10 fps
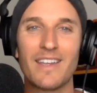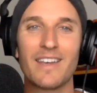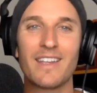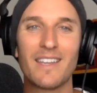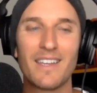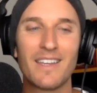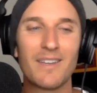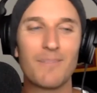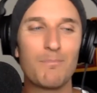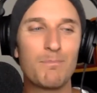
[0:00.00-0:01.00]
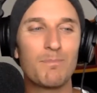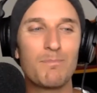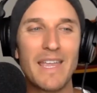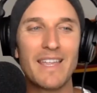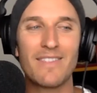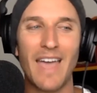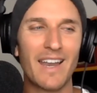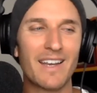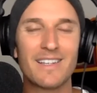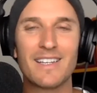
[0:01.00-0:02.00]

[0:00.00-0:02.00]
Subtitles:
and meet that,